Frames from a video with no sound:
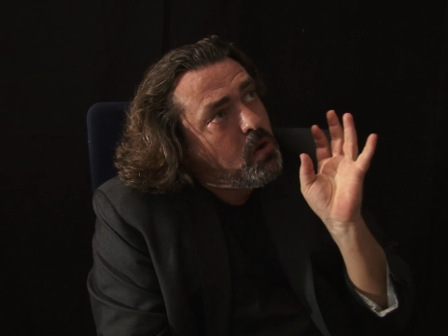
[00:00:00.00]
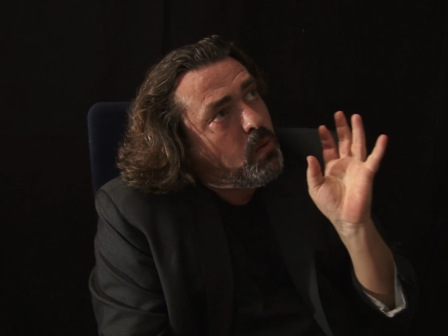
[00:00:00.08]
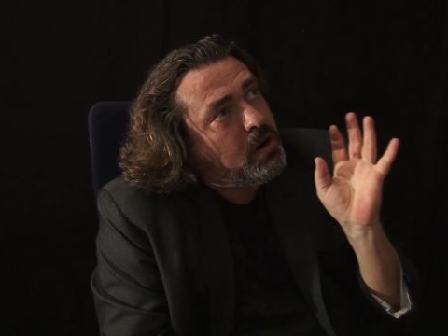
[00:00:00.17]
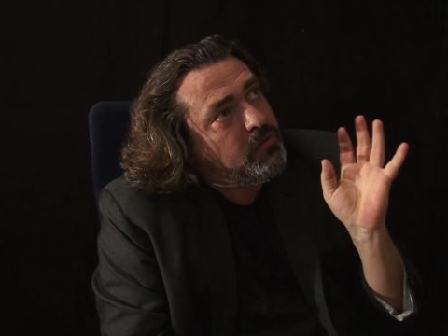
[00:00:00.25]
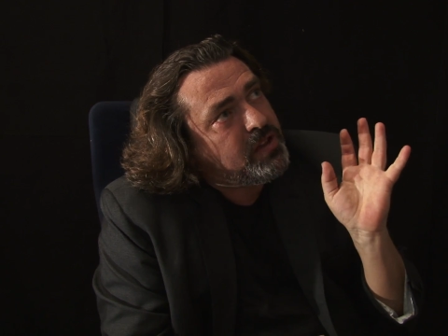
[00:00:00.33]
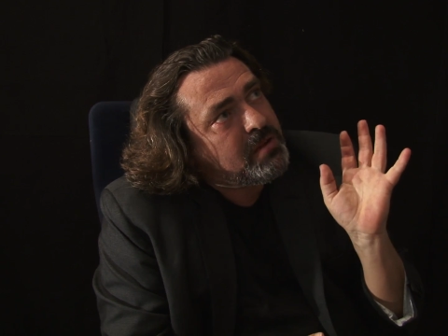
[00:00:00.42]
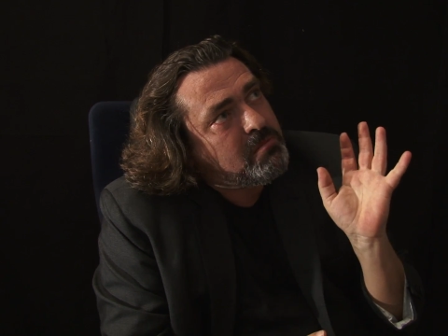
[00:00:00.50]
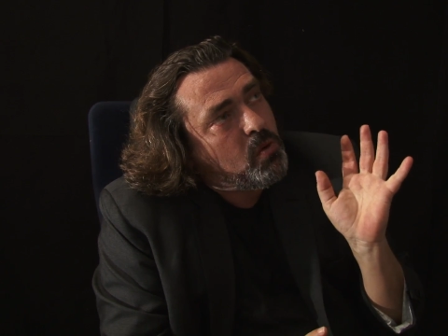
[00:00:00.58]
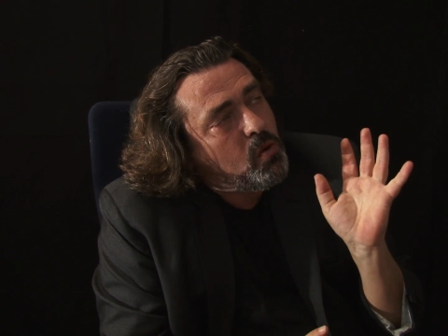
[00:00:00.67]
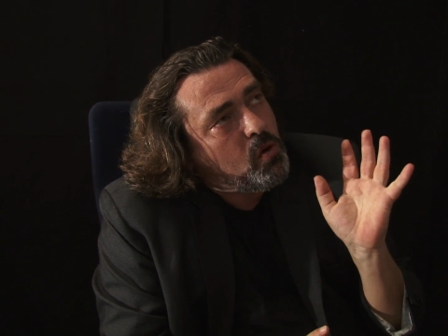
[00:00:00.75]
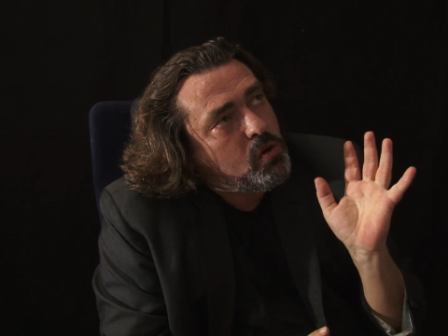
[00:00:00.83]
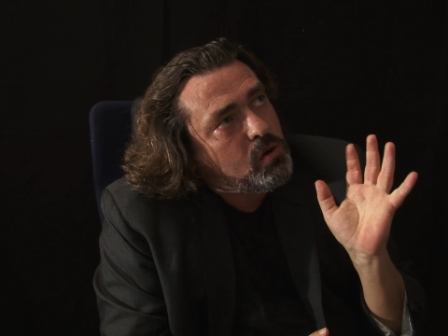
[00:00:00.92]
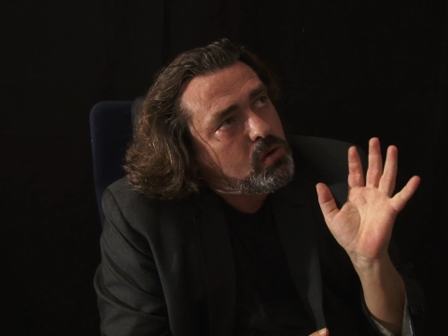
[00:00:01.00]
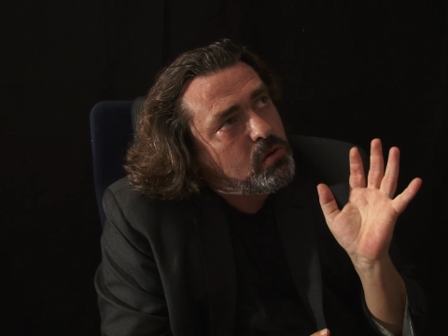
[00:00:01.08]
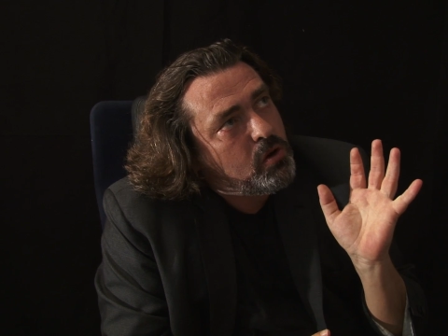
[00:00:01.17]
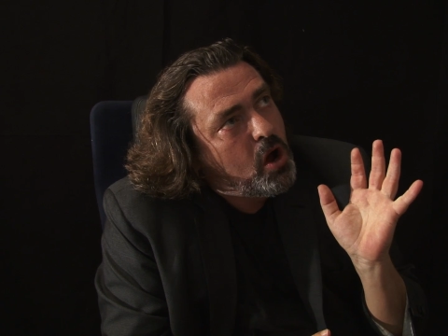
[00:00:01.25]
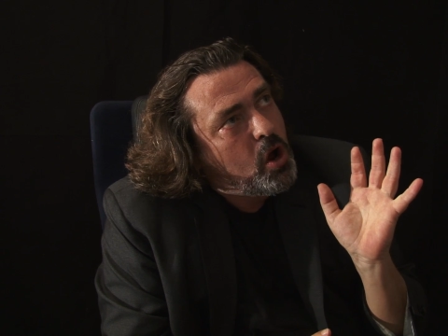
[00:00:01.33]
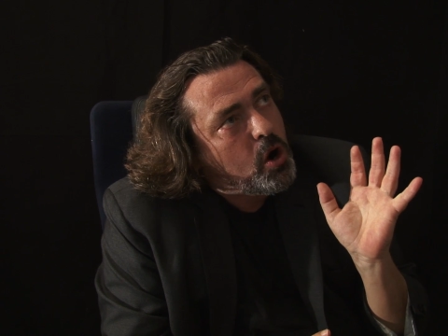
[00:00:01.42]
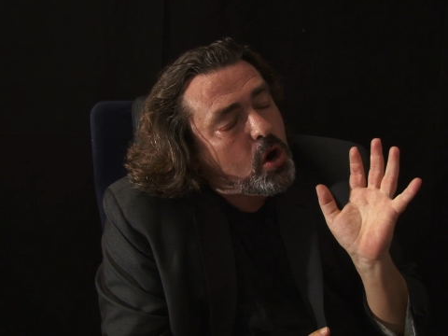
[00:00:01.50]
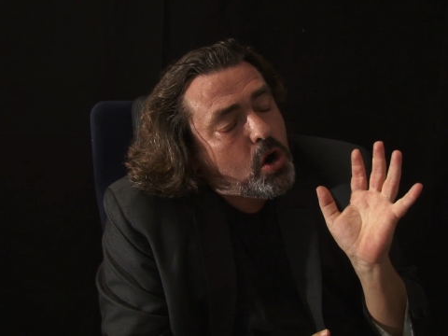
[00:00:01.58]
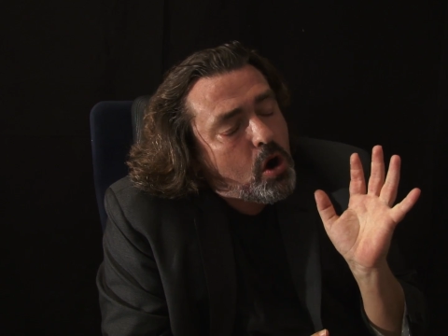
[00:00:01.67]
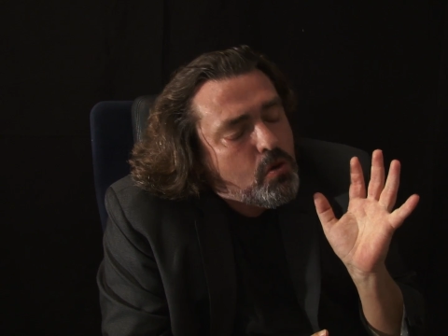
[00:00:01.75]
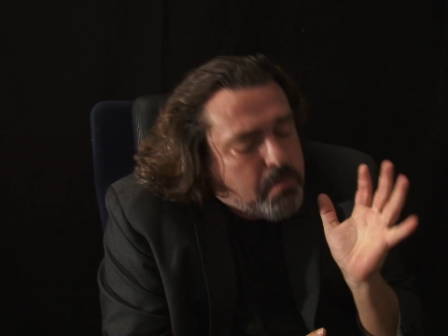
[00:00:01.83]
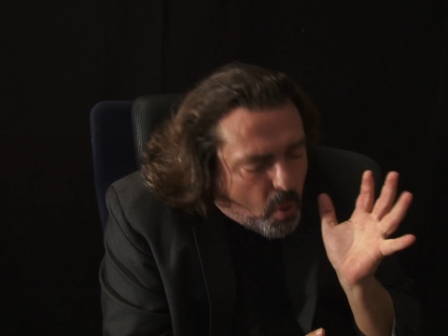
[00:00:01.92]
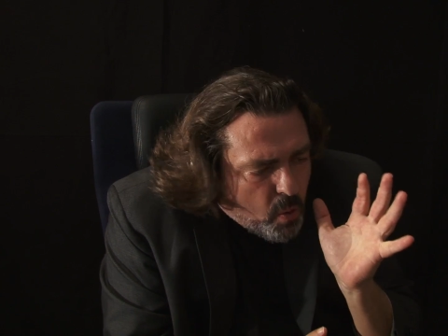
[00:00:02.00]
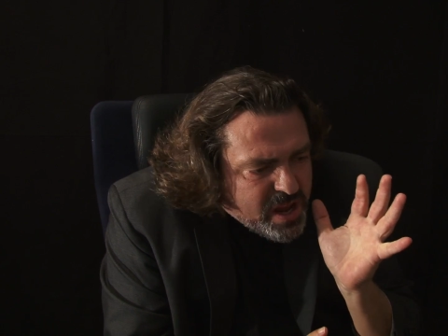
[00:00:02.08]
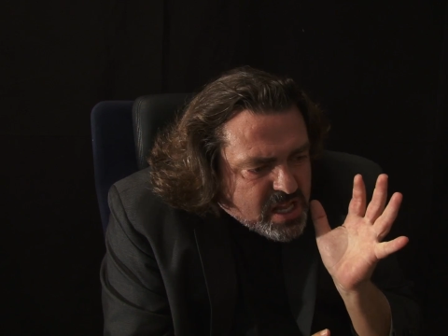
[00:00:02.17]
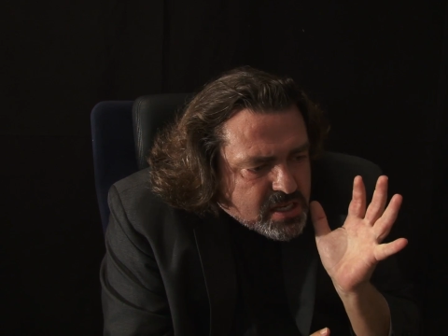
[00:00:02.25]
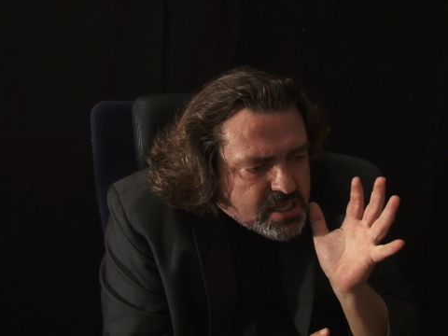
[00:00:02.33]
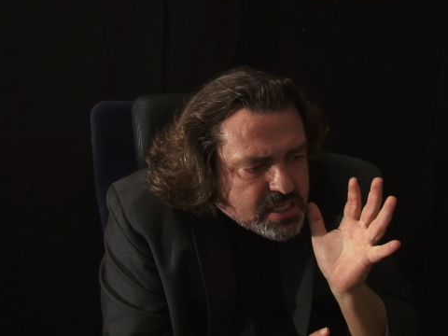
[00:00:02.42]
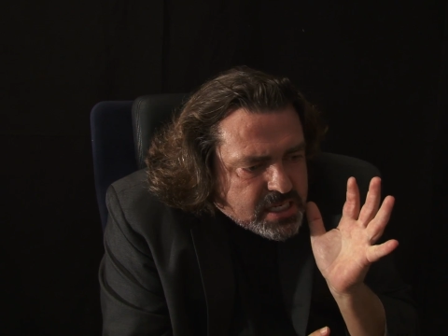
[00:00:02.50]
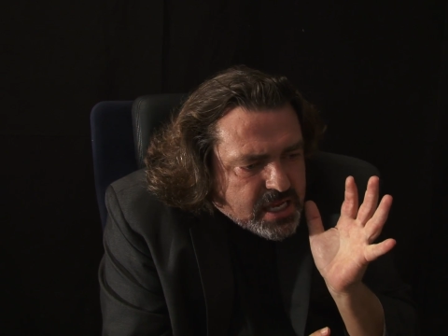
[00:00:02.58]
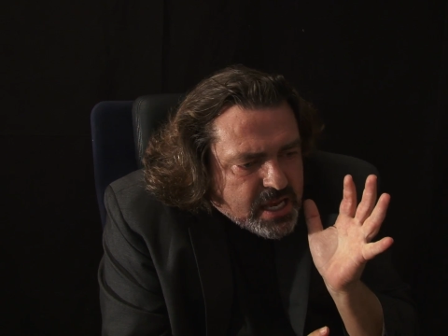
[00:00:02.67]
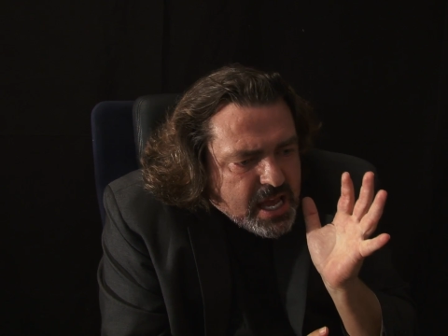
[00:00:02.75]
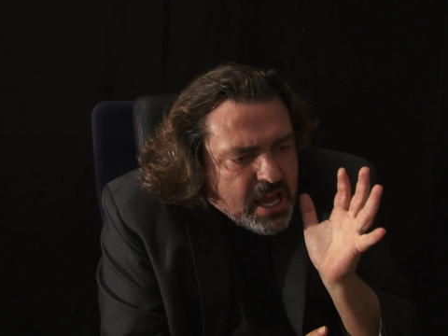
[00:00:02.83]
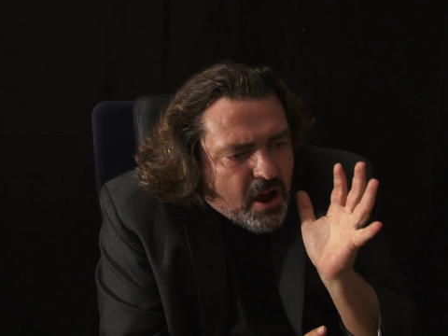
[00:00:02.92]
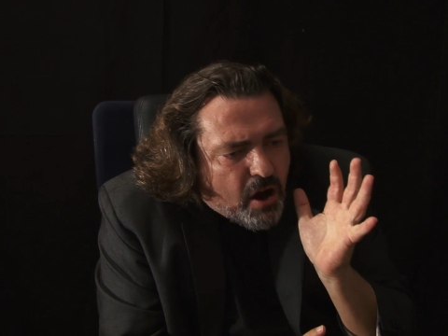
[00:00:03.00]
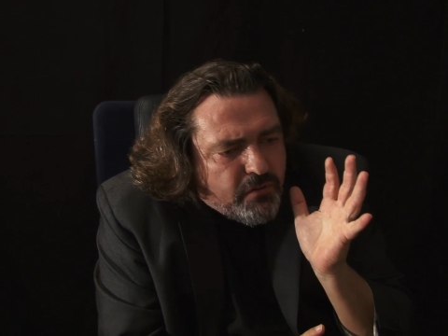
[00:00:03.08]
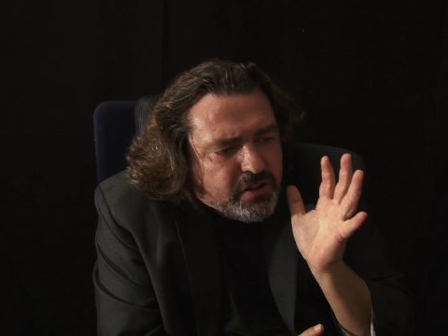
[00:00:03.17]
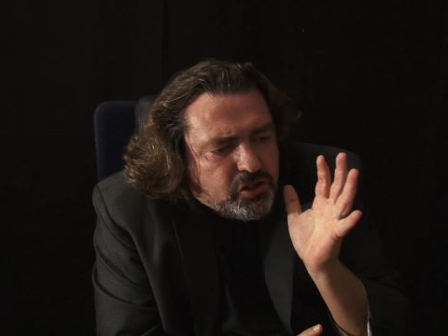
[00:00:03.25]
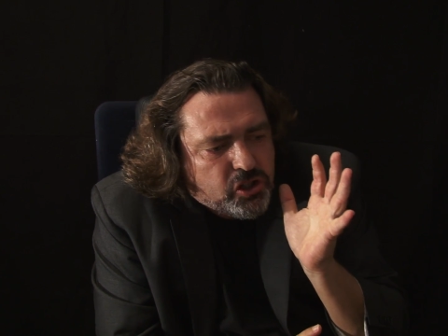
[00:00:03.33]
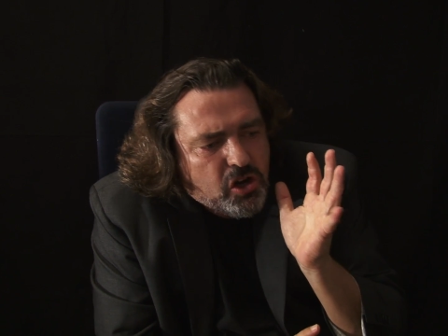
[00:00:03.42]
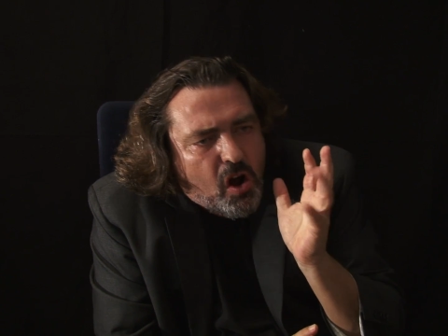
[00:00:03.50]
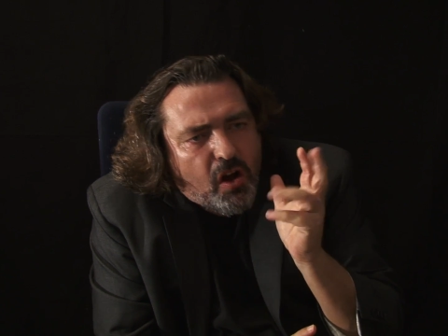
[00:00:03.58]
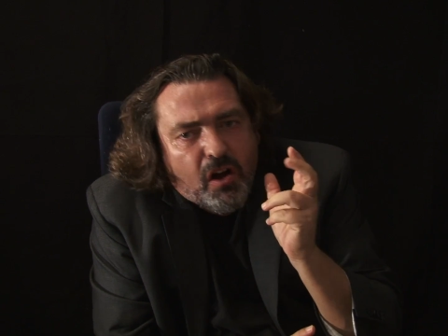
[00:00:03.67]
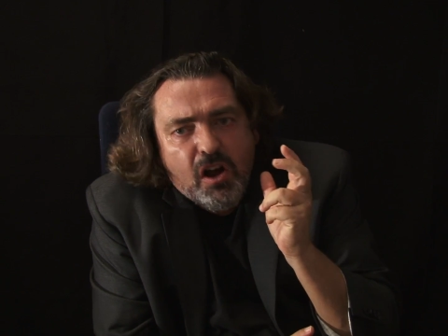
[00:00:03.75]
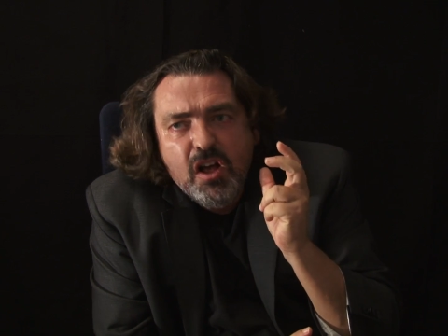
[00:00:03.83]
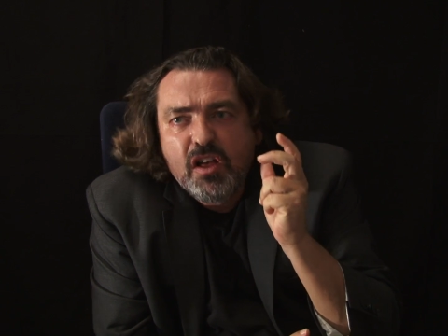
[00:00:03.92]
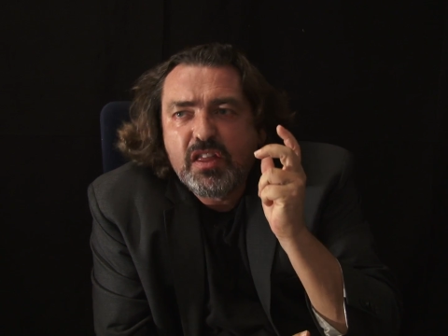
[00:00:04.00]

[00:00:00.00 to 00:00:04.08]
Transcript: one of the immortal low points of its genre.